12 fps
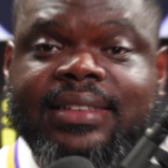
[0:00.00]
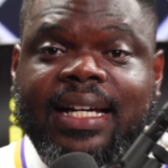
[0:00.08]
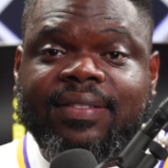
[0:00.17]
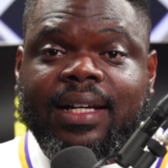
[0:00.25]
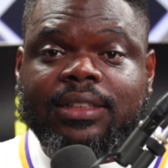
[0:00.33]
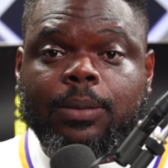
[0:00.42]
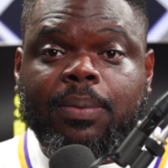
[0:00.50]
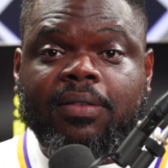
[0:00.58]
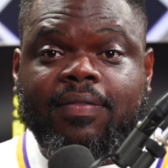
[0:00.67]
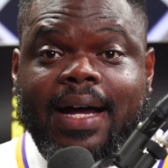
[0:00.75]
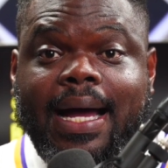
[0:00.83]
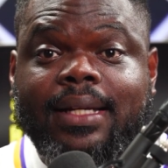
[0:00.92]
I'd like to
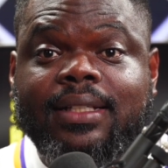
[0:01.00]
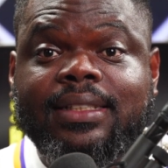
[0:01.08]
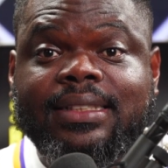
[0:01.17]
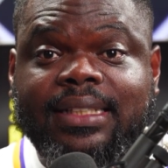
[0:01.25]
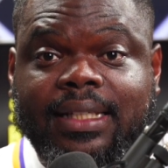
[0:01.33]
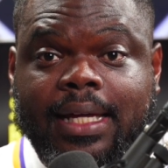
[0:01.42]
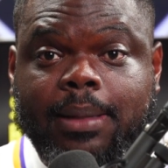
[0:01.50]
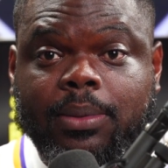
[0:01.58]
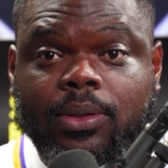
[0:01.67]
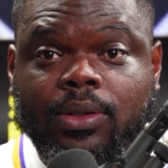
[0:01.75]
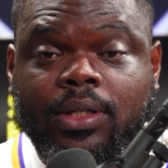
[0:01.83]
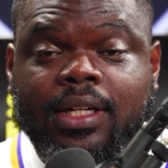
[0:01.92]
provide a
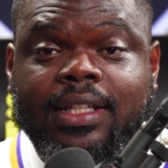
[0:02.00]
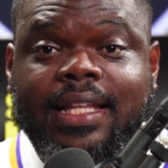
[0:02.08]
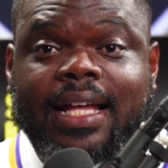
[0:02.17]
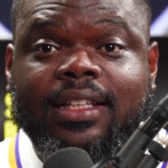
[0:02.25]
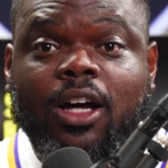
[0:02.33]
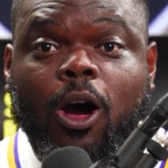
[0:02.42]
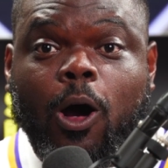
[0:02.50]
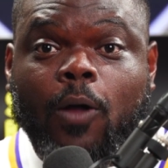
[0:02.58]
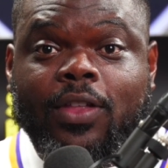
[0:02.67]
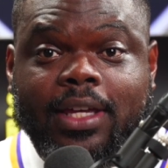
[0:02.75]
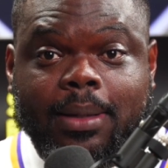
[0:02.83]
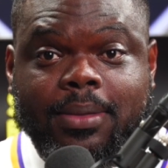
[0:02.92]
disclaimer that all
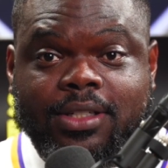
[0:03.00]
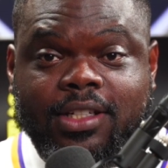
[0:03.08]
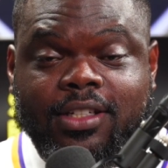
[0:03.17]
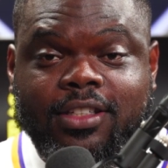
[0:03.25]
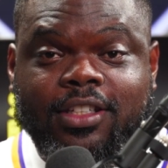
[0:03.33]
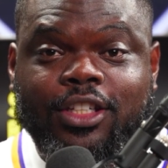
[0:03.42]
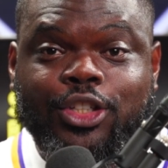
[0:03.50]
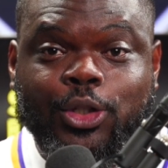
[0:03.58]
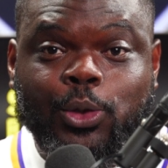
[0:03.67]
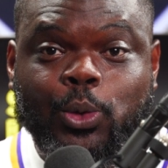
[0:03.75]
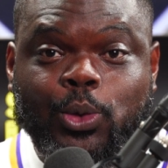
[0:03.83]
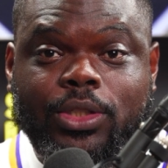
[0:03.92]
the images
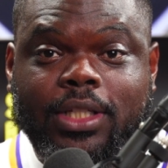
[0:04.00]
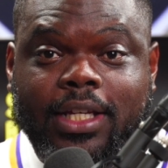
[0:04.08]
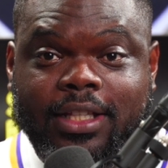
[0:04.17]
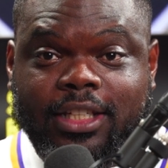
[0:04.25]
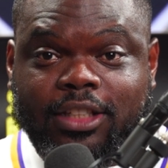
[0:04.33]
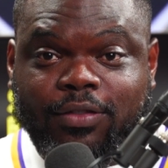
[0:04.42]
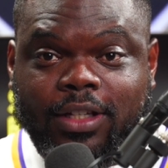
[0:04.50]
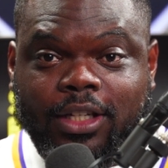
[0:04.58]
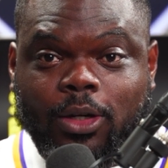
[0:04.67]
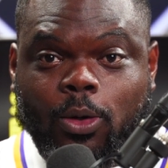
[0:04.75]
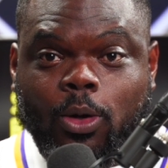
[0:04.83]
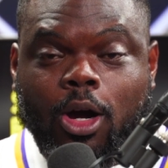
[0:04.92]
used in this
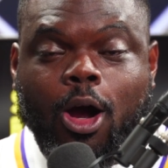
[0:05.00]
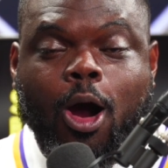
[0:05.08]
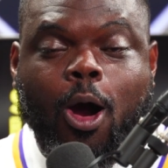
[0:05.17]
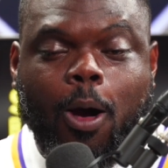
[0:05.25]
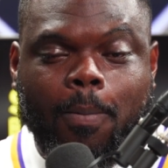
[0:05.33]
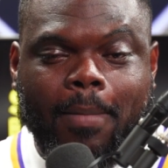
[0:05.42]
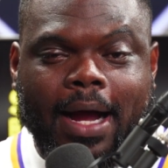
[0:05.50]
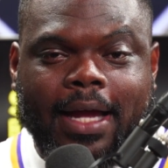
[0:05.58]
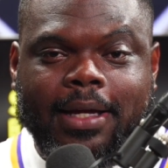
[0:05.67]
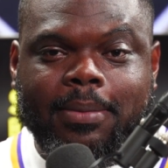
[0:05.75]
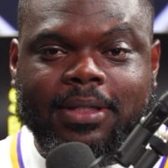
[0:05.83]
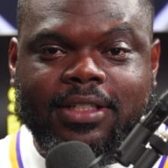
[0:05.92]
video are my
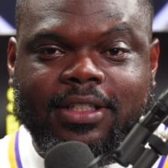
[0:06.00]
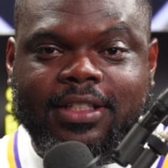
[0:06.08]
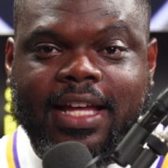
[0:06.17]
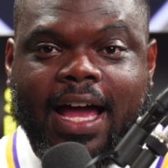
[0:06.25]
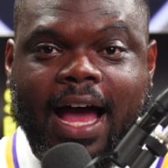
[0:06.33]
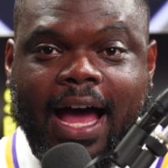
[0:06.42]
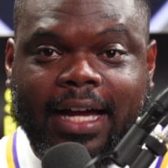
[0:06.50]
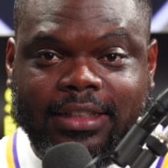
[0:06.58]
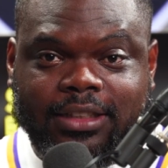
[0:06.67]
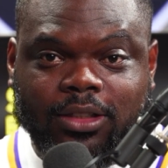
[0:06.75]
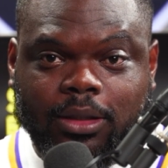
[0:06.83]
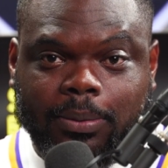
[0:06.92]
images that I
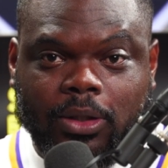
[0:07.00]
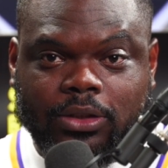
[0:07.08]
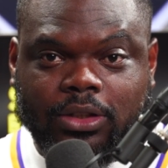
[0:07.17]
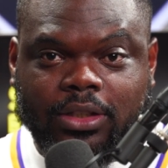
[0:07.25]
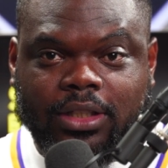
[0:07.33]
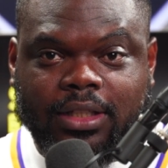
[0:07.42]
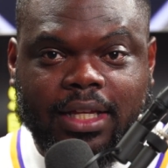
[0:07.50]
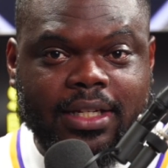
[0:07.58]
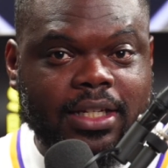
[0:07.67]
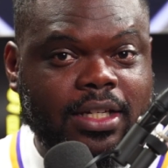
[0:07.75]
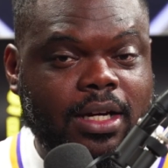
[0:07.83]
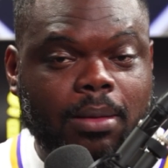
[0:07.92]
took personally. They
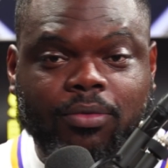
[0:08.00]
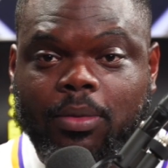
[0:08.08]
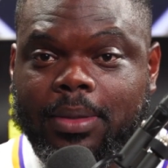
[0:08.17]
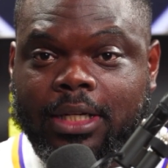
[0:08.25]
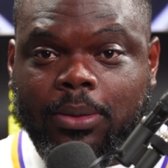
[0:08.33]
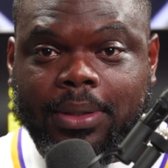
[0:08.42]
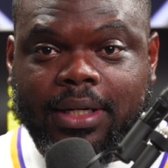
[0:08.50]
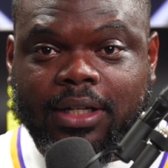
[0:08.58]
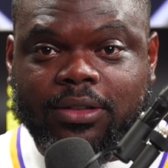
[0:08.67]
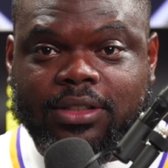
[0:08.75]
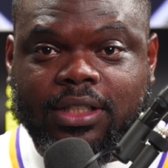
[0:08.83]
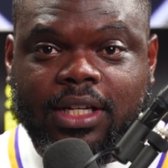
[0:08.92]
didn't come from anywhere
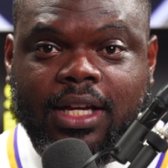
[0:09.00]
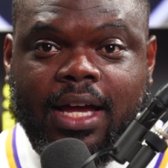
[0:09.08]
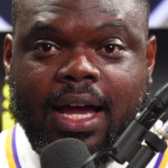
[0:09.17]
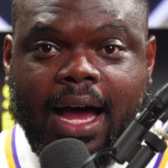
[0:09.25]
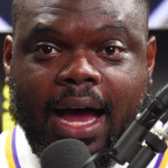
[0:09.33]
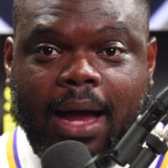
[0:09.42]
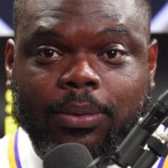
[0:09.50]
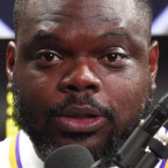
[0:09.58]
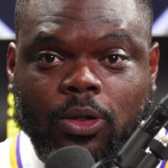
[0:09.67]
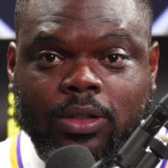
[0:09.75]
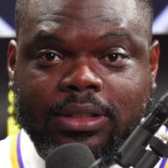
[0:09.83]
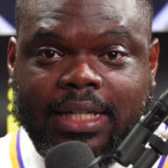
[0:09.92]
else. I was
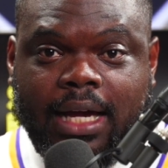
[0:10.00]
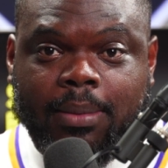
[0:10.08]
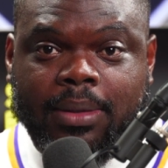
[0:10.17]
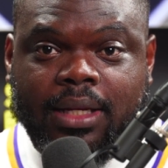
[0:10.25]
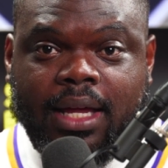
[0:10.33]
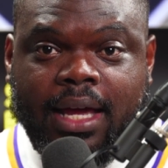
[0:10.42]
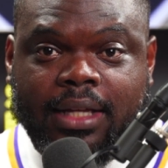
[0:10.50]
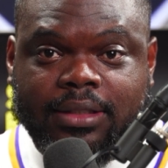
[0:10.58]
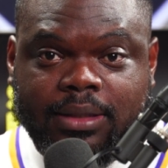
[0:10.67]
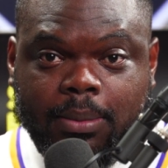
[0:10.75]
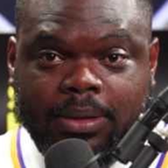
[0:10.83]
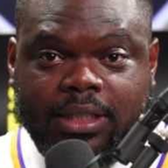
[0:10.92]
on assignment at
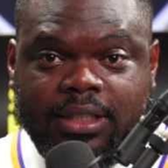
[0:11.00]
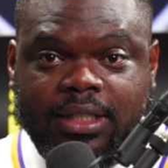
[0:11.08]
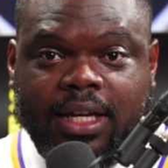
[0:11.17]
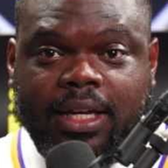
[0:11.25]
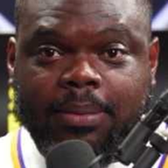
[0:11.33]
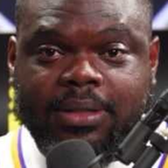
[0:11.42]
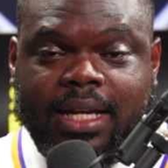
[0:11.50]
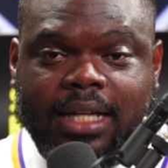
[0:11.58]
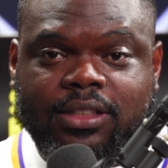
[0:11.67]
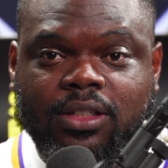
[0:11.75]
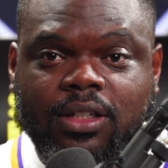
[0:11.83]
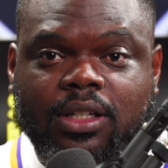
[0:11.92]
some of these games and I
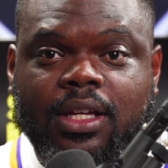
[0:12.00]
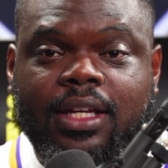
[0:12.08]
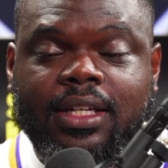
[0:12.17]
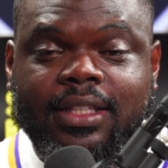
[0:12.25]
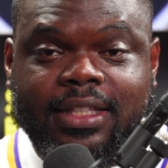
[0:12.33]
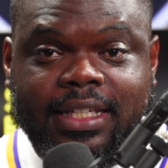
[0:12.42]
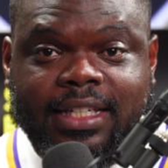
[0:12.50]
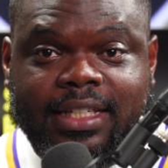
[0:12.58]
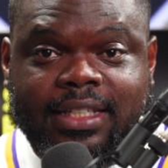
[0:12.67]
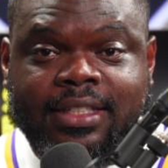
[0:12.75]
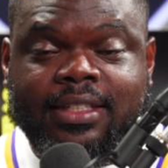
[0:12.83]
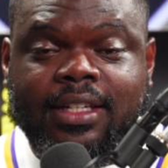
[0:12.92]
took
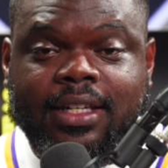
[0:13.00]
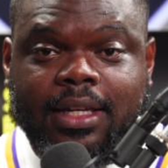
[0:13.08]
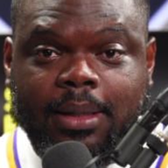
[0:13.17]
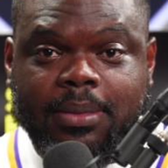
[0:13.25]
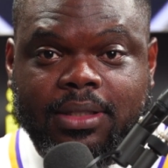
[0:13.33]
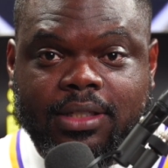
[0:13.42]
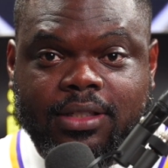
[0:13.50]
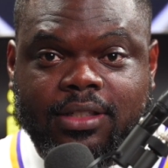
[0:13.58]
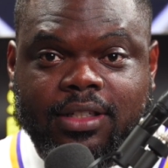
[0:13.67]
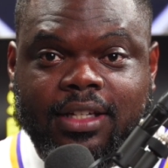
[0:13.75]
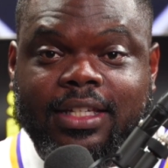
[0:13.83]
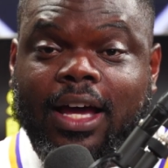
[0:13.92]
these
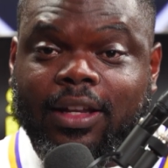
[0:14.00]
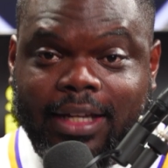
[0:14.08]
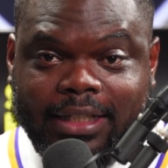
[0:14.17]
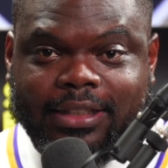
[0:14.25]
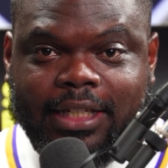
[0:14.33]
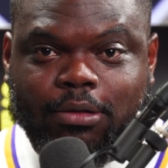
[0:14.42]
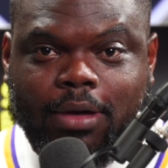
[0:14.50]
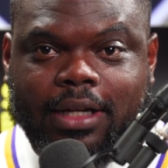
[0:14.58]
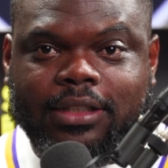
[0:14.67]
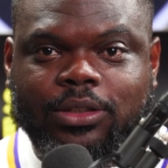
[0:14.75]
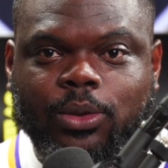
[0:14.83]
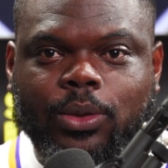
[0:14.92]
images. Now let's get right
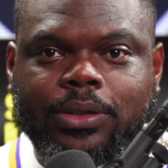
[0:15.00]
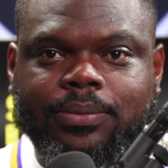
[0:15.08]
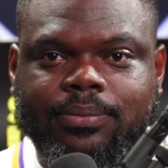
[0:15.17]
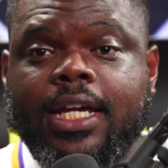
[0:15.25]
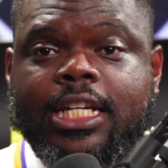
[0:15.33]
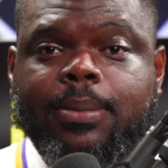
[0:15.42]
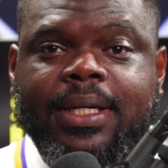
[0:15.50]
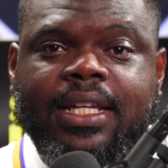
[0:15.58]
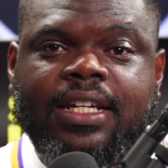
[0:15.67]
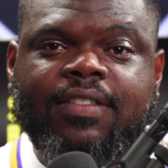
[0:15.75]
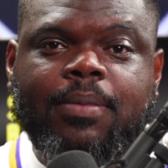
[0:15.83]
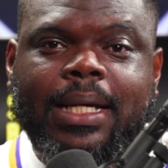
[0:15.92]
into it. In the
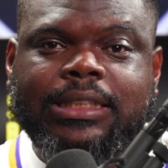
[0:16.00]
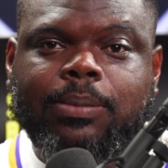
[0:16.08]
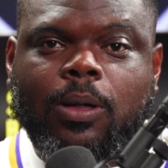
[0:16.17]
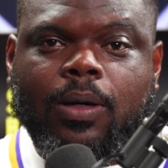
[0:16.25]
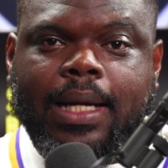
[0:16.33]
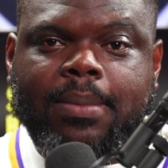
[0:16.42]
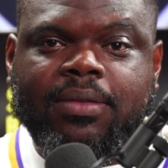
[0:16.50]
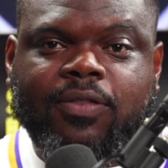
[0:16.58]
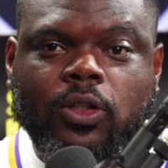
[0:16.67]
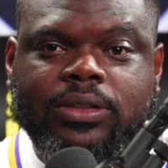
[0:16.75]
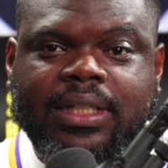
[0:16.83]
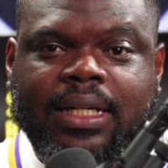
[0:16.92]
beginning of a basketball game, the
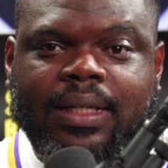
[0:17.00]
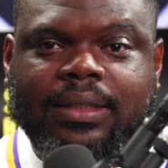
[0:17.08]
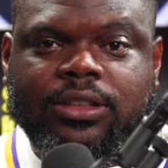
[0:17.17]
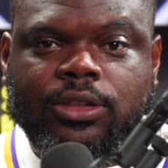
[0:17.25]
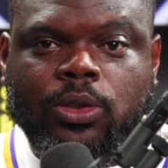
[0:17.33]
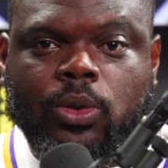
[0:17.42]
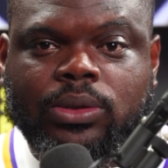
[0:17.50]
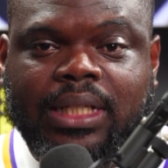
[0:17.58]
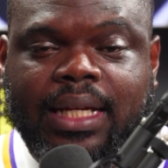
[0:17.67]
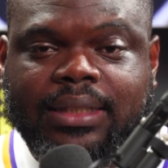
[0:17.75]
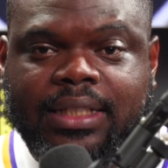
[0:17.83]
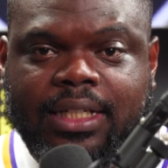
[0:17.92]
first thing I like to do is I
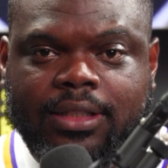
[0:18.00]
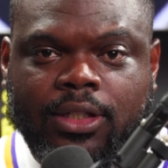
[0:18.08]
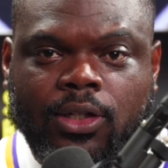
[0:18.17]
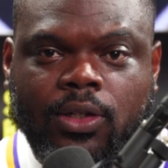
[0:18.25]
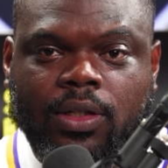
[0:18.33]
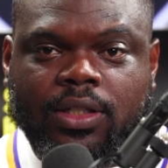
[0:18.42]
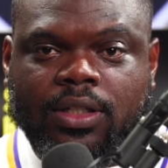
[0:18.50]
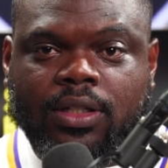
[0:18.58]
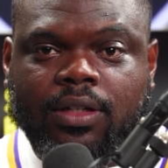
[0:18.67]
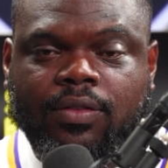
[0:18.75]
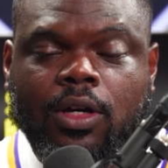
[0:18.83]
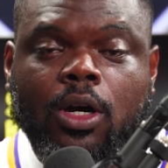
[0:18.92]
like to get there early
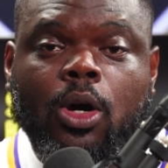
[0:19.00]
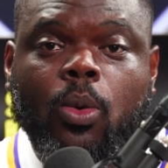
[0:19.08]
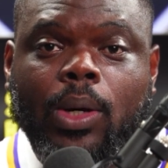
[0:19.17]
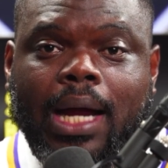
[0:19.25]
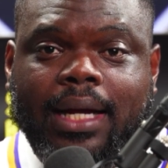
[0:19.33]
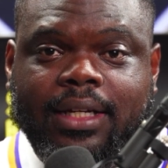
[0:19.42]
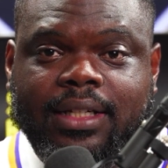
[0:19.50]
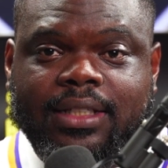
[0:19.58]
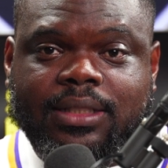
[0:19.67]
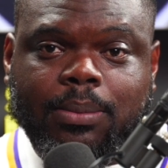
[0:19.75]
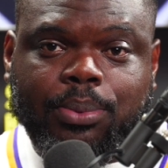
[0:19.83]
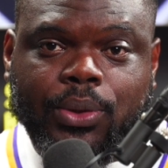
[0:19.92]
enough where I can get
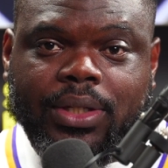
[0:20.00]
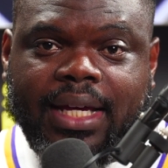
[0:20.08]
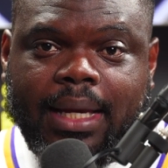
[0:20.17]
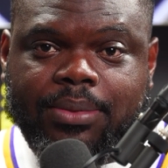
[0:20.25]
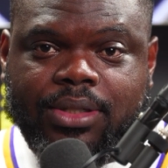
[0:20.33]
some pregame